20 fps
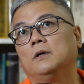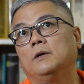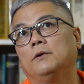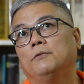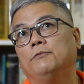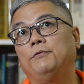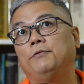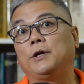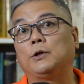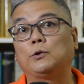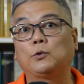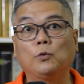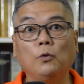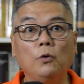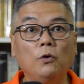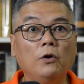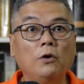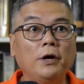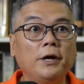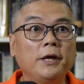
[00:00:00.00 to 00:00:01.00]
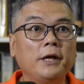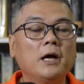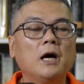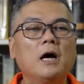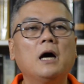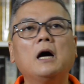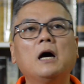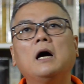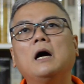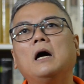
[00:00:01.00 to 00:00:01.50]

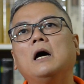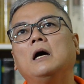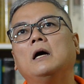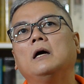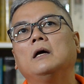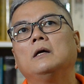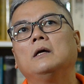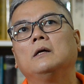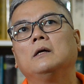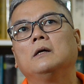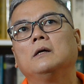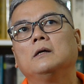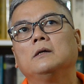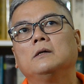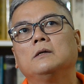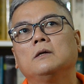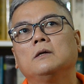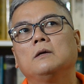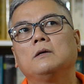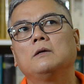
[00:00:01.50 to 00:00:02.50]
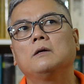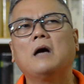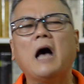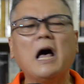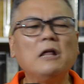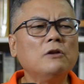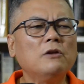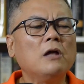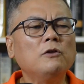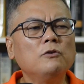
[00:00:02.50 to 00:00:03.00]
Victoria.
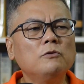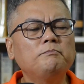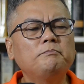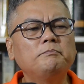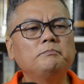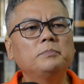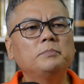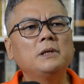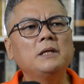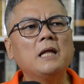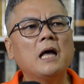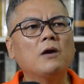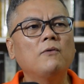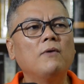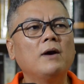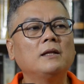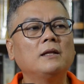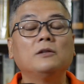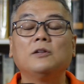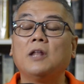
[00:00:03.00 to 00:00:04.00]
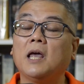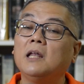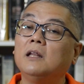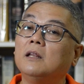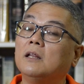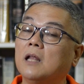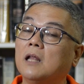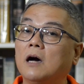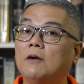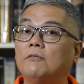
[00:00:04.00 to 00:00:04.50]
Anong ginagawa? They
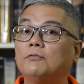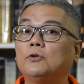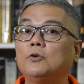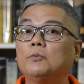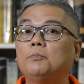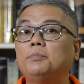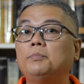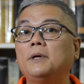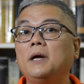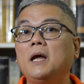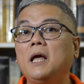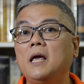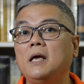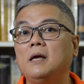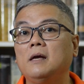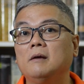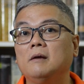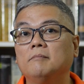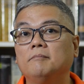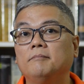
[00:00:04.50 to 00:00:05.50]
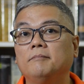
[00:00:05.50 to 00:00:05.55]
love to pray.